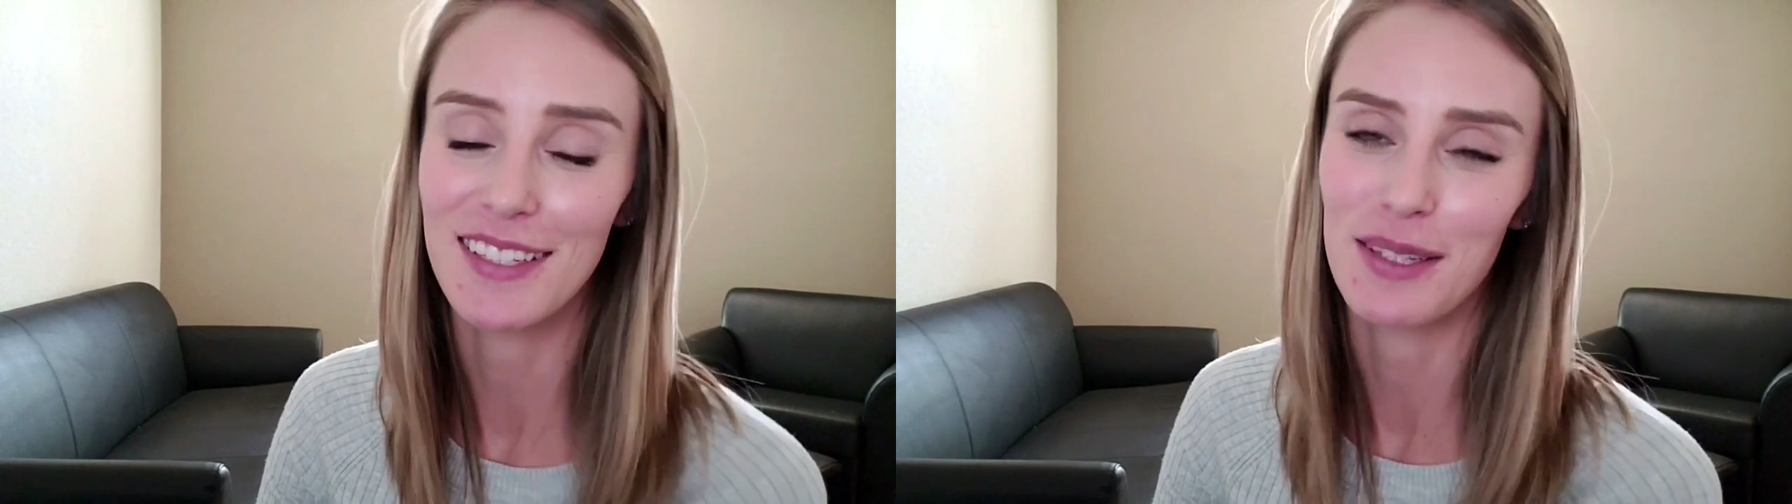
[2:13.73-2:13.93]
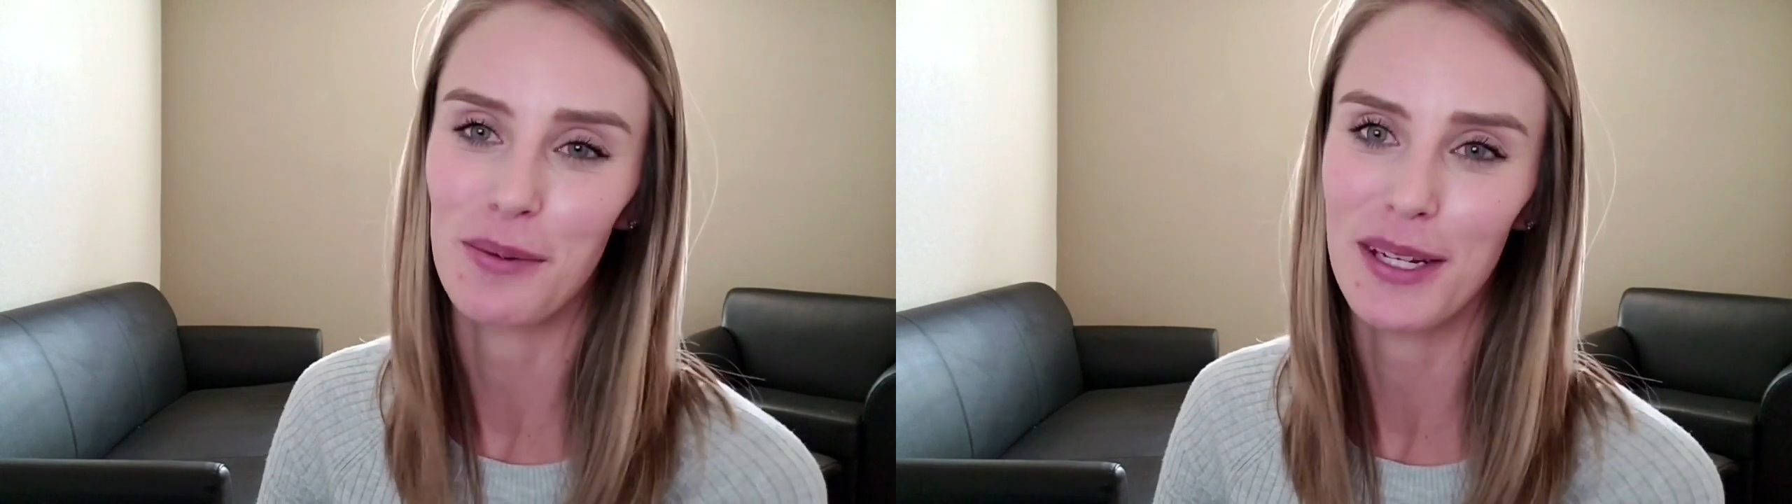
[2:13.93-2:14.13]

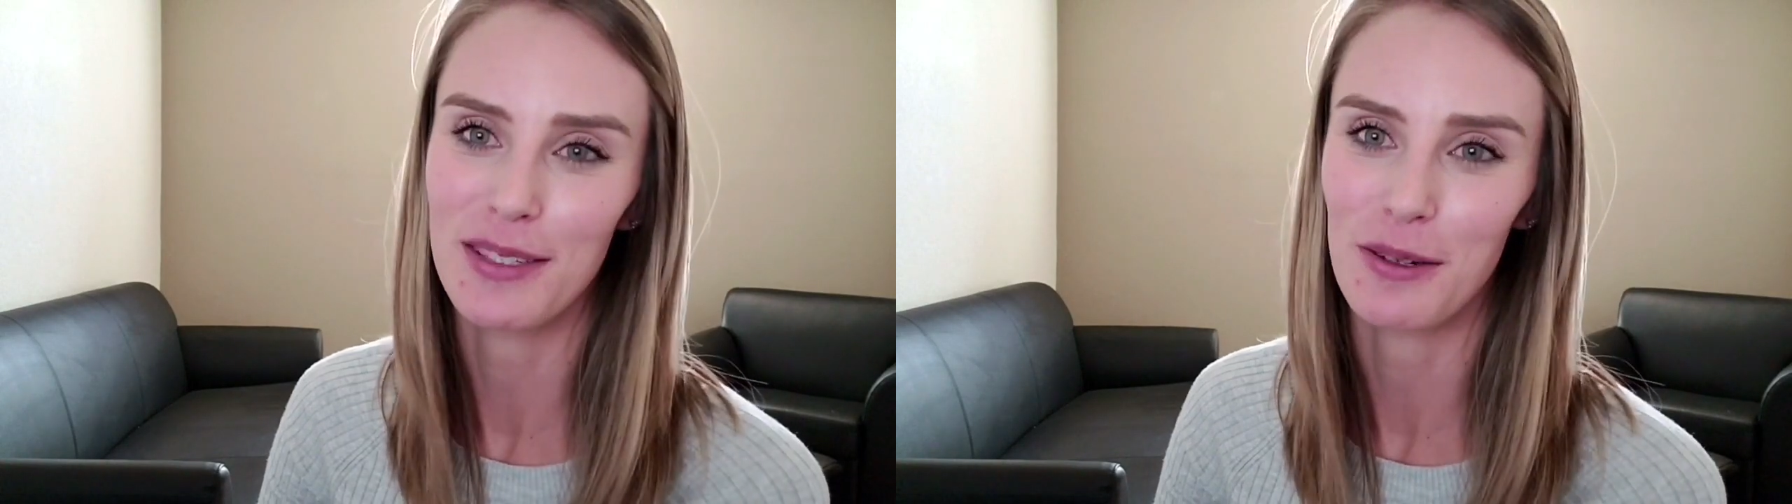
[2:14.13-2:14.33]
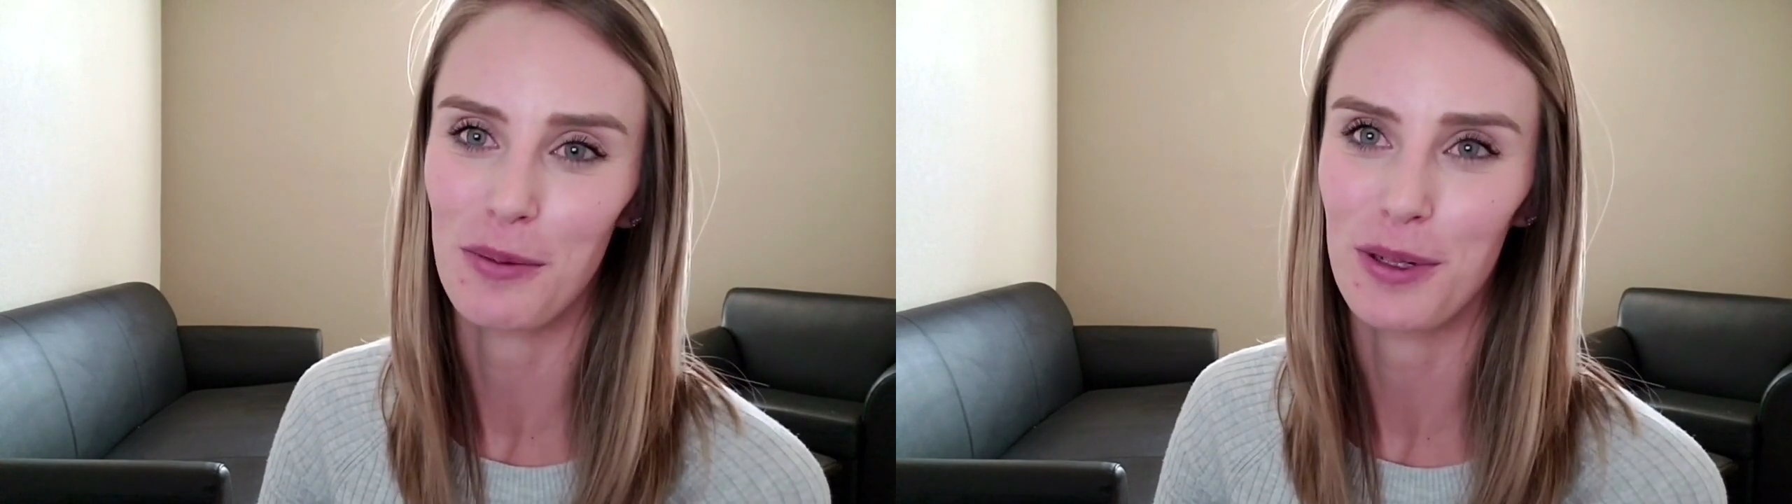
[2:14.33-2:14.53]
into the
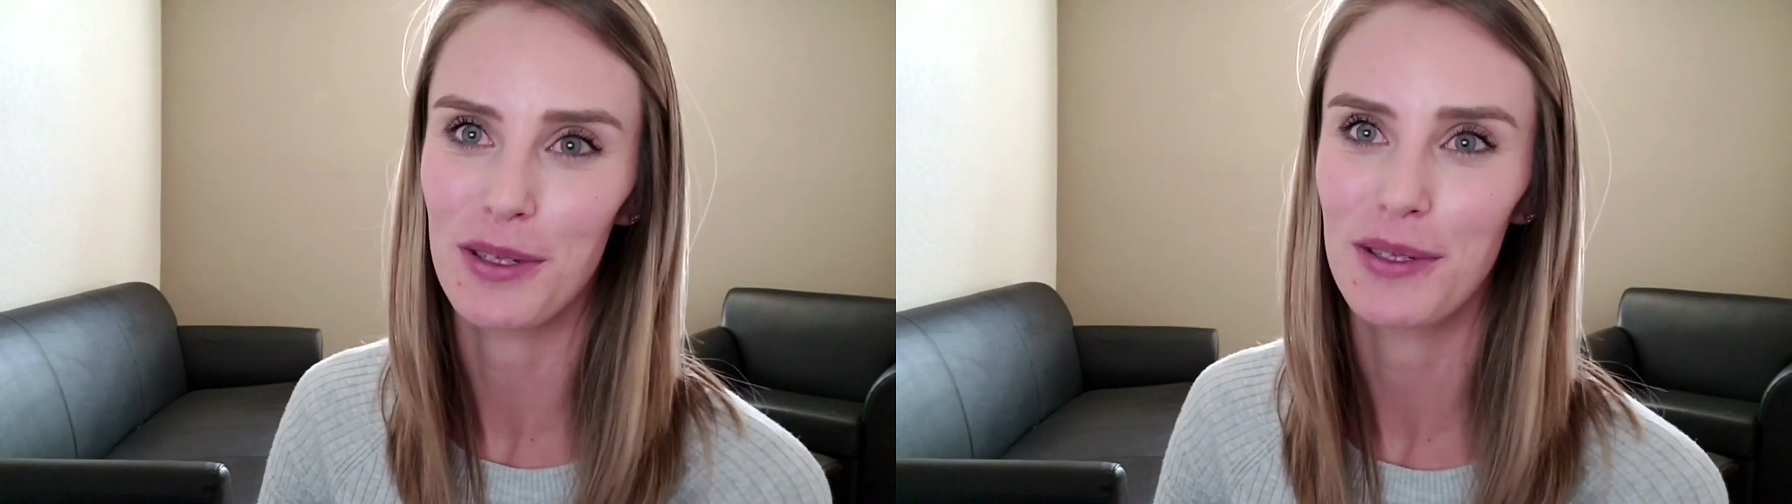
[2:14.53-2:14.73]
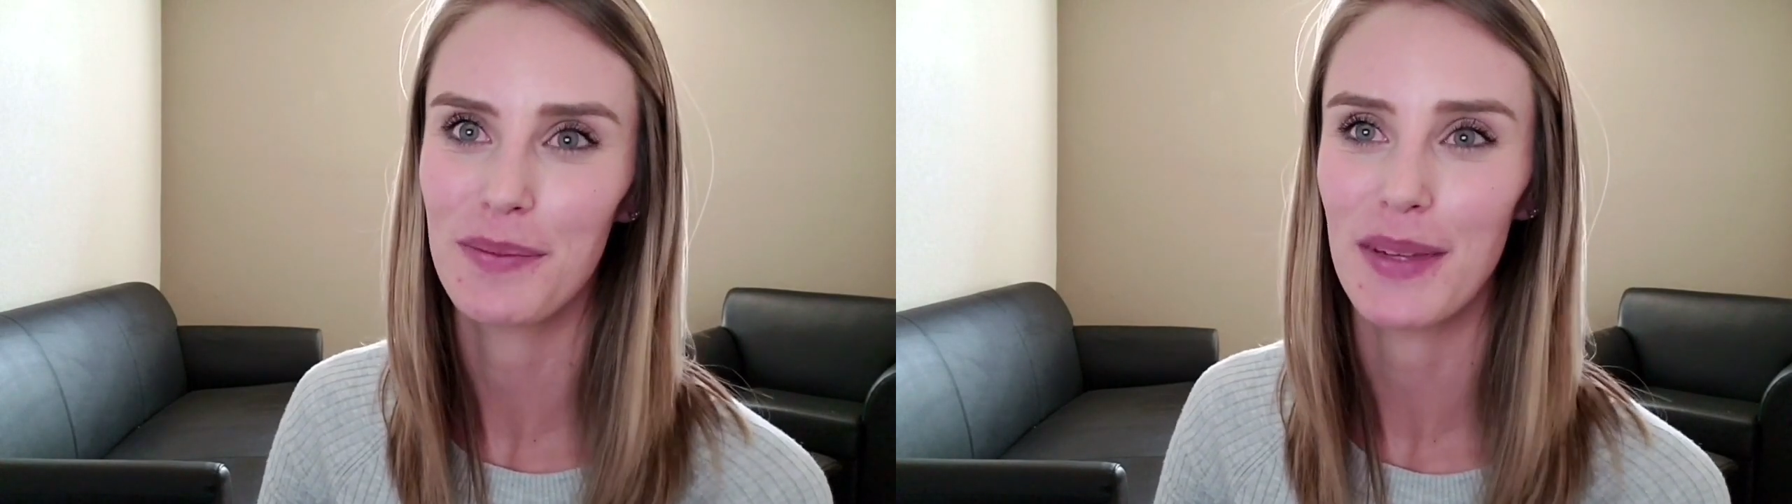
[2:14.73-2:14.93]
Western
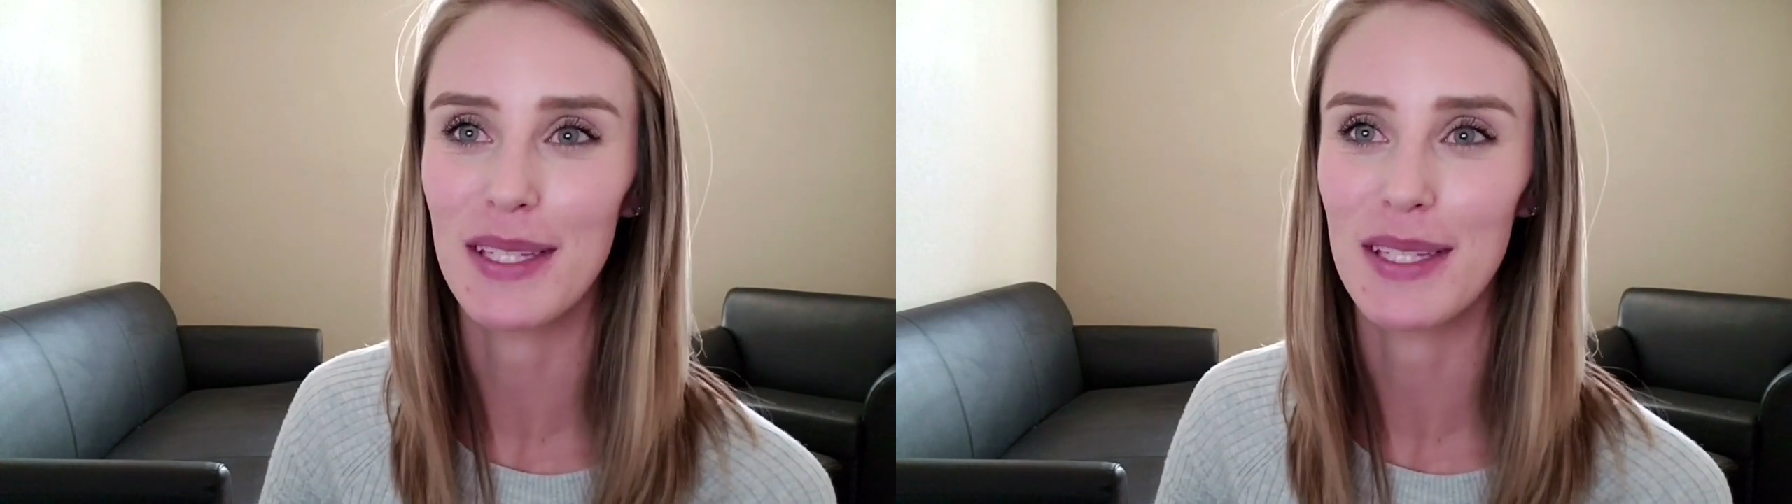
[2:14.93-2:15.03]
world,